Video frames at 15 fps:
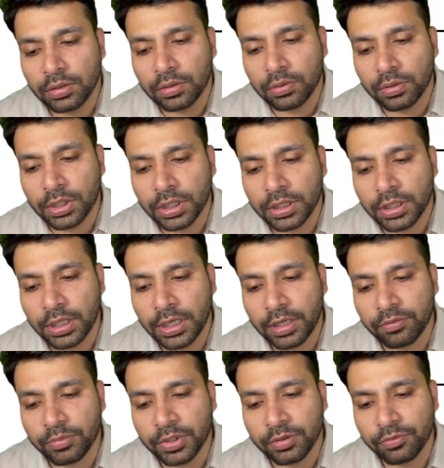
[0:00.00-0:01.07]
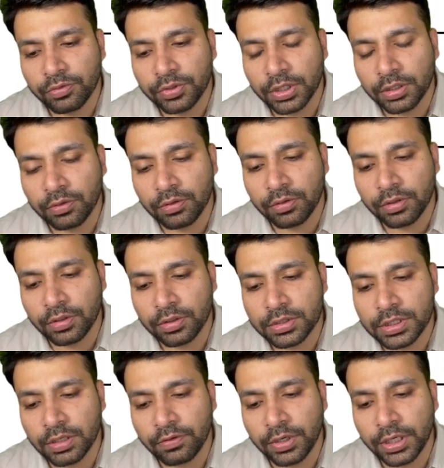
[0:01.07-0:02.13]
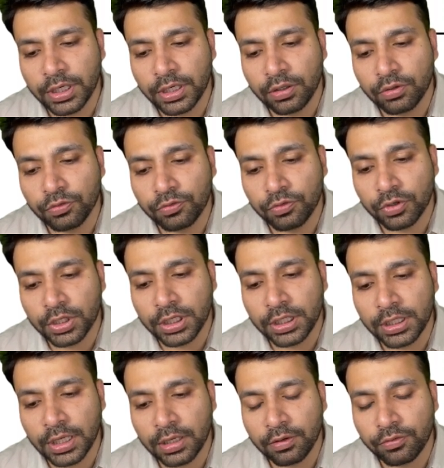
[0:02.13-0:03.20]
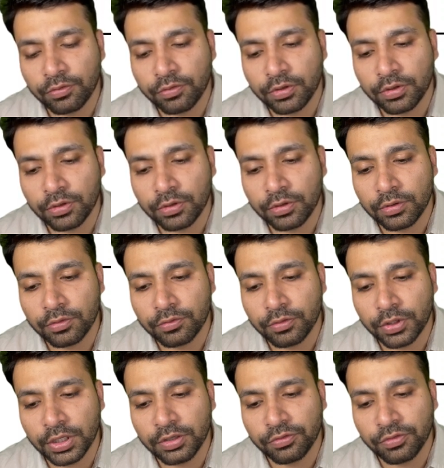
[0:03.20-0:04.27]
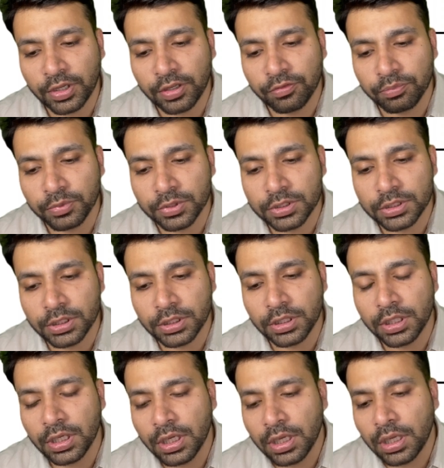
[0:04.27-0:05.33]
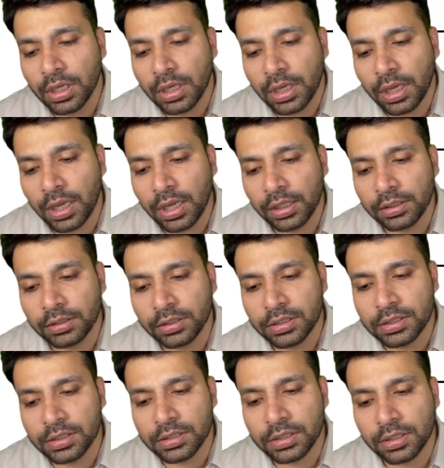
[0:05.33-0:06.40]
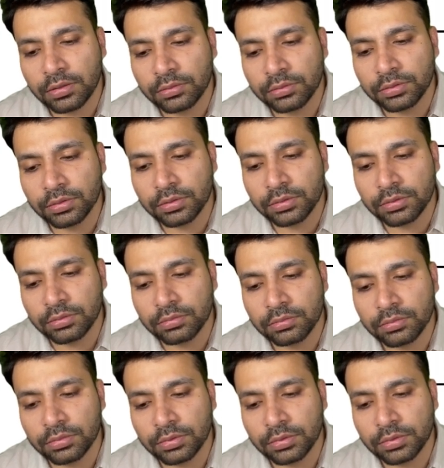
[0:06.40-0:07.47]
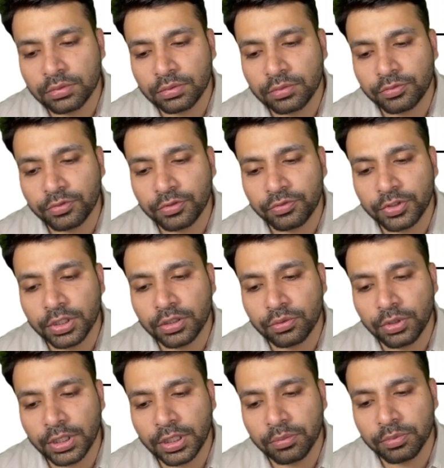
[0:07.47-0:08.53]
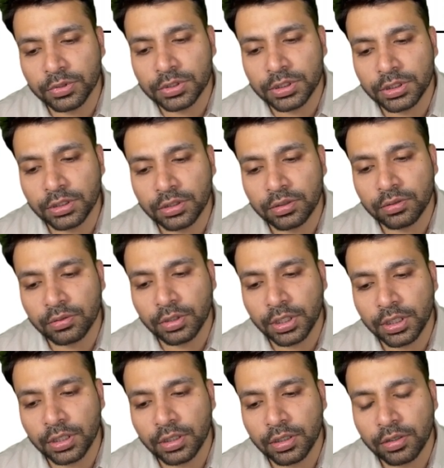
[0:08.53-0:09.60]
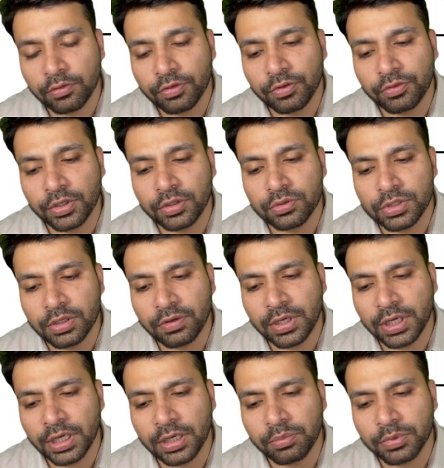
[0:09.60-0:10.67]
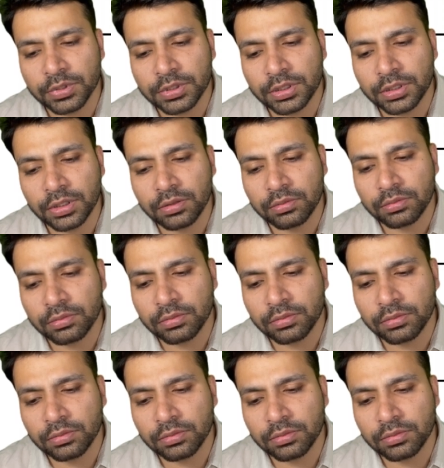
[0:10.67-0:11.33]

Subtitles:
okay, there have been 17 to 45%, and this is around 50 to 80%. Okay, 50 to 78% around.